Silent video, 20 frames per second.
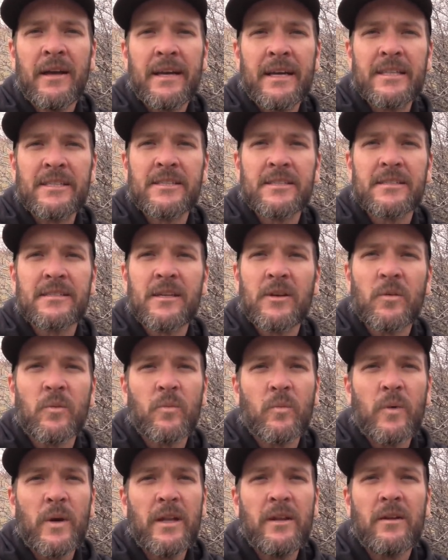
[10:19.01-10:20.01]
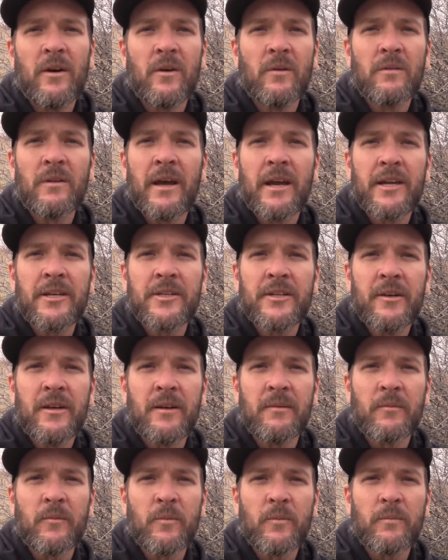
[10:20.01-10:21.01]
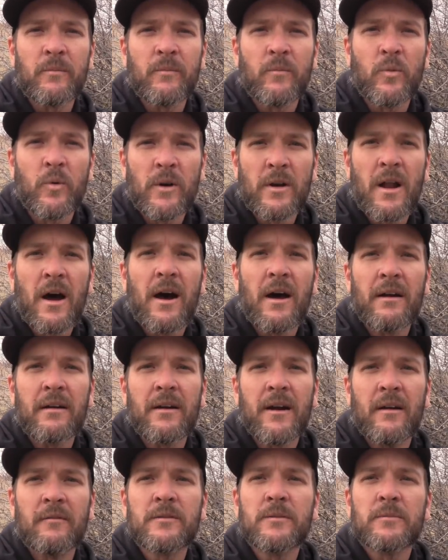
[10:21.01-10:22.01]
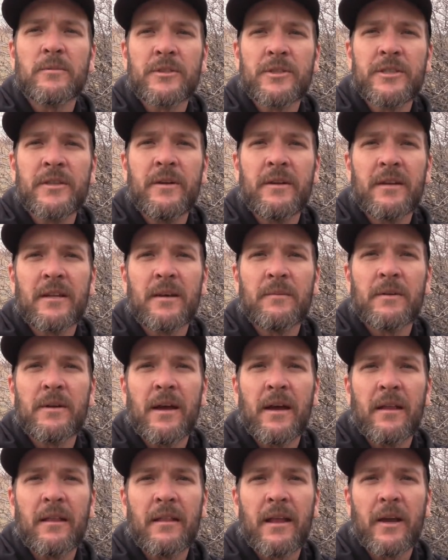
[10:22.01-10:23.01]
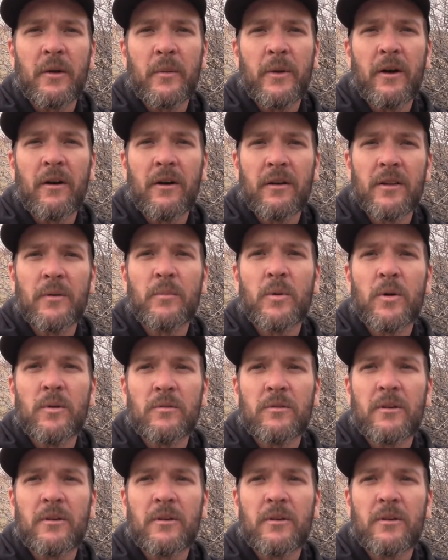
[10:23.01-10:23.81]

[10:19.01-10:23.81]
It's just that we don't like shooting. We're not comfortable shooting them like we are the bolt